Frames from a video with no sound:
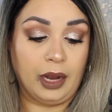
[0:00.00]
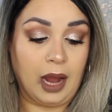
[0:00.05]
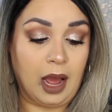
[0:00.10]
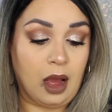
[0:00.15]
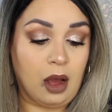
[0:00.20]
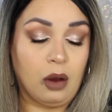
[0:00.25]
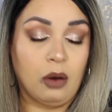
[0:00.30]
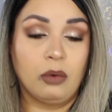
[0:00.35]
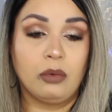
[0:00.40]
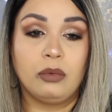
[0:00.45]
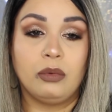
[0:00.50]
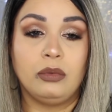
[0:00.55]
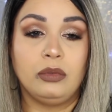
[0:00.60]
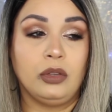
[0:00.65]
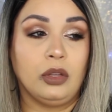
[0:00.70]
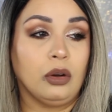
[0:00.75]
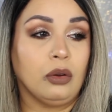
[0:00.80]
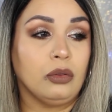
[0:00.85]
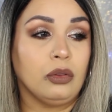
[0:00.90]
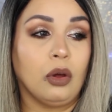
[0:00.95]
now,
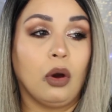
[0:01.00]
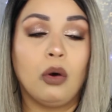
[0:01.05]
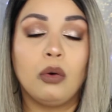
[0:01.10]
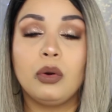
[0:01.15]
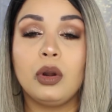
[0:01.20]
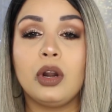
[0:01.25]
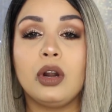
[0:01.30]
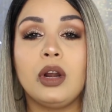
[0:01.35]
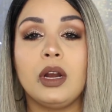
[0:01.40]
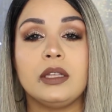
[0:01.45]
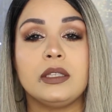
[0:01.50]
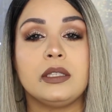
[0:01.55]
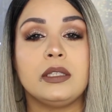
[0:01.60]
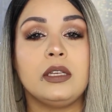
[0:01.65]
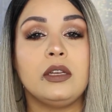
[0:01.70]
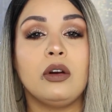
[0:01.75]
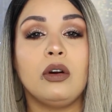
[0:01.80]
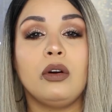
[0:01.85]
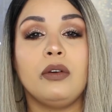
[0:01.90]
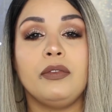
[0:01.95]
you know, the owner and
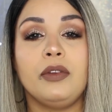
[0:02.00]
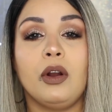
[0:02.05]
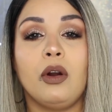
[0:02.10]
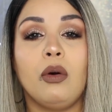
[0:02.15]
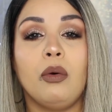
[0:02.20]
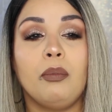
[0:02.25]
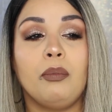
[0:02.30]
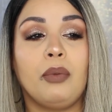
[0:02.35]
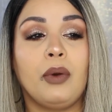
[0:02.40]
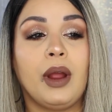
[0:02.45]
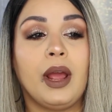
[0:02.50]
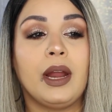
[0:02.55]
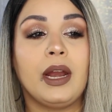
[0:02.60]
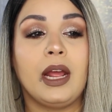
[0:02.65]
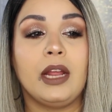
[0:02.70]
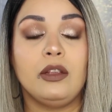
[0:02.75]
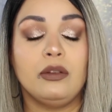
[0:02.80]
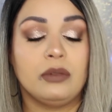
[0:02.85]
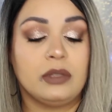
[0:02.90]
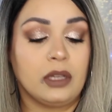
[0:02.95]
CEO of your own brand
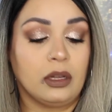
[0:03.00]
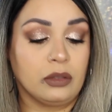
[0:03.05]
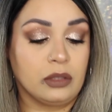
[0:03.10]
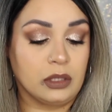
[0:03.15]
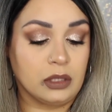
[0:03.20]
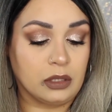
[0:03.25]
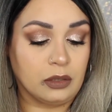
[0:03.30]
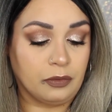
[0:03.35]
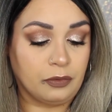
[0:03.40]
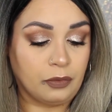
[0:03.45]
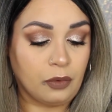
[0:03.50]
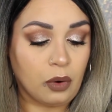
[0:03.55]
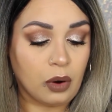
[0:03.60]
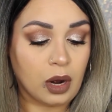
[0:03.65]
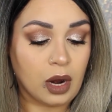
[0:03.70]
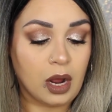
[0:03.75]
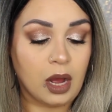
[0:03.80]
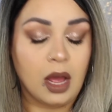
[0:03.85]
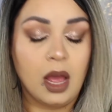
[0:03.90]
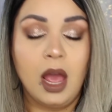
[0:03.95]
and you sell to
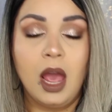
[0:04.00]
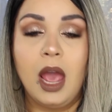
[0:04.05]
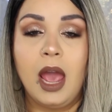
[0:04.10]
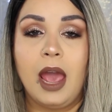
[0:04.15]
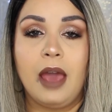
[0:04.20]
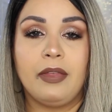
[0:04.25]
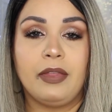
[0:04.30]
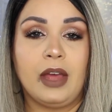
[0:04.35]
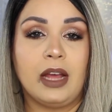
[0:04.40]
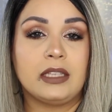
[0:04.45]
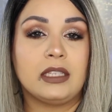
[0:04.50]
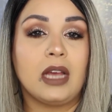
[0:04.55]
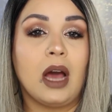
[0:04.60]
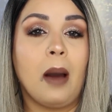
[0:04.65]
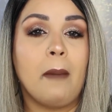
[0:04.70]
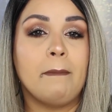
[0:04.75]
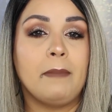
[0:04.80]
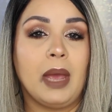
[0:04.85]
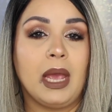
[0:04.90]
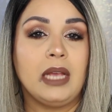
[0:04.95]
Sephora, and that's
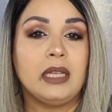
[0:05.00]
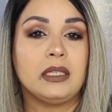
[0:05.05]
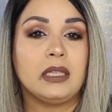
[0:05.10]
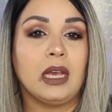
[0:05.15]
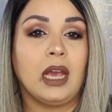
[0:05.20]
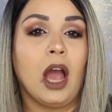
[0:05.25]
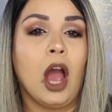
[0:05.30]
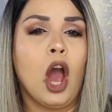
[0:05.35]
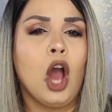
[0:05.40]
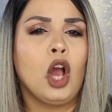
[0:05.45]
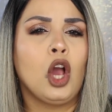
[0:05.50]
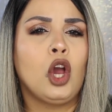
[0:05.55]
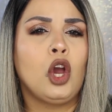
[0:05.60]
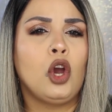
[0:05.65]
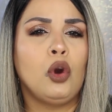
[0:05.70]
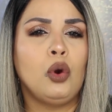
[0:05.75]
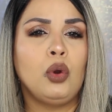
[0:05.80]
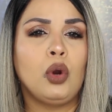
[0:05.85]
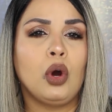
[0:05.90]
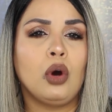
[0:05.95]
amazing.
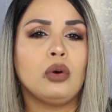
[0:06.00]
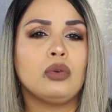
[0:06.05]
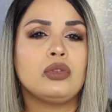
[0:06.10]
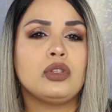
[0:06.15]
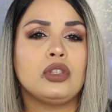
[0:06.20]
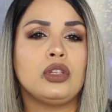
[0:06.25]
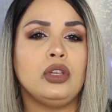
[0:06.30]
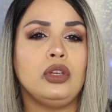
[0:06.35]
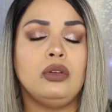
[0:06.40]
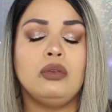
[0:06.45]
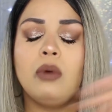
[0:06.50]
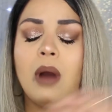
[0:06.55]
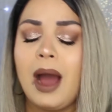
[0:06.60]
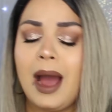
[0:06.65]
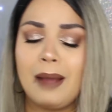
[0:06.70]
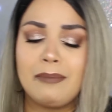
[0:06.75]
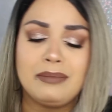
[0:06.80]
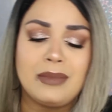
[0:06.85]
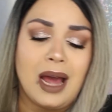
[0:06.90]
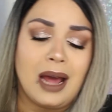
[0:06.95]
Kudos to you.
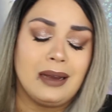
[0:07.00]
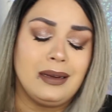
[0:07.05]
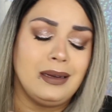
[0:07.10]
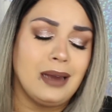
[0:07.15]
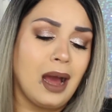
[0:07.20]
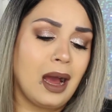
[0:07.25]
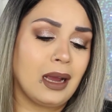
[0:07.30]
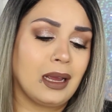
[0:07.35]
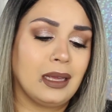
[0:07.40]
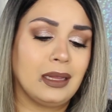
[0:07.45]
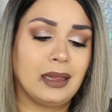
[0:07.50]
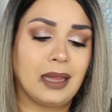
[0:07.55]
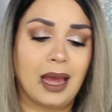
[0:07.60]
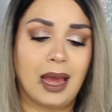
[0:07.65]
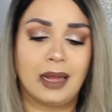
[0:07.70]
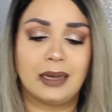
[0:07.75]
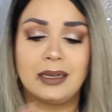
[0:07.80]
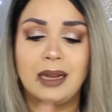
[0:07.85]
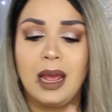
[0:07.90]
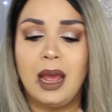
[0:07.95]
I'm not knocking
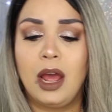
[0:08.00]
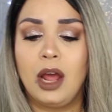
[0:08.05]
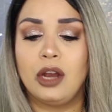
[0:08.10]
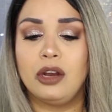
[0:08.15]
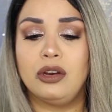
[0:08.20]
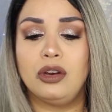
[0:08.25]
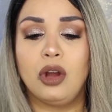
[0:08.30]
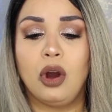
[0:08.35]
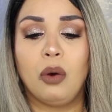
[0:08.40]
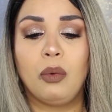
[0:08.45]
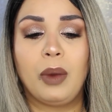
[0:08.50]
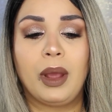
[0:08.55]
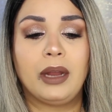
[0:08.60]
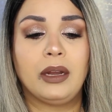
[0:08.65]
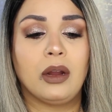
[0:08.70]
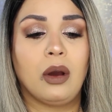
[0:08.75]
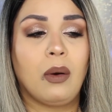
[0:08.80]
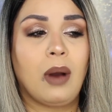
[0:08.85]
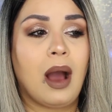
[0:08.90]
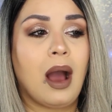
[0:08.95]
that. No way,
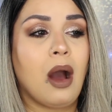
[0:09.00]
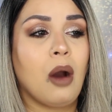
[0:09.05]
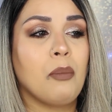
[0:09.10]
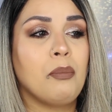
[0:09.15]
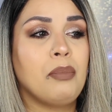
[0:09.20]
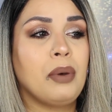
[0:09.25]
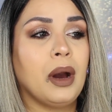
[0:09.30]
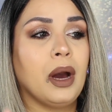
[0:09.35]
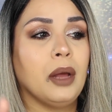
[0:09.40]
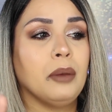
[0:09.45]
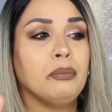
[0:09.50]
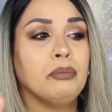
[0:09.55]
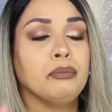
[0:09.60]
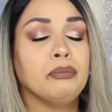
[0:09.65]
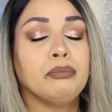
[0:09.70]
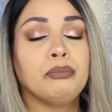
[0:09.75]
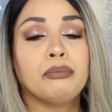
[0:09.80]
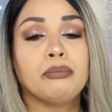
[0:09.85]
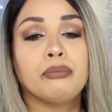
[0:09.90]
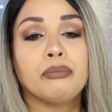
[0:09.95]
no how, but
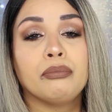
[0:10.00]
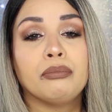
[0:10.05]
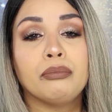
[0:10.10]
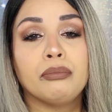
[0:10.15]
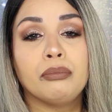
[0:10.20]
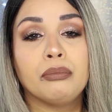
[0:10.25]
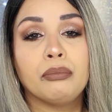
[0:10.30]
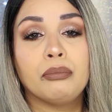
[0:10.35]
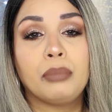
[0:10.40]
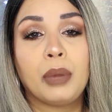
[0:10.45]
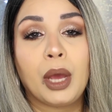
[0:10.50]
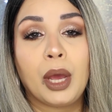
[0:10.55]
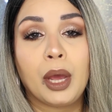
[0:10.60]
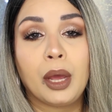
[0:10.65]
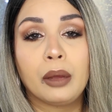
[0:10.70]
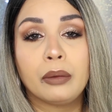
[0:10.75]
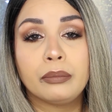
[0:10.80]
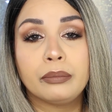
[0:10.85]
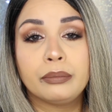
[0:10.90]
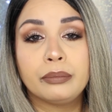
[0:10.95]

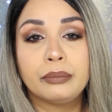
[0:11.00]
Pat,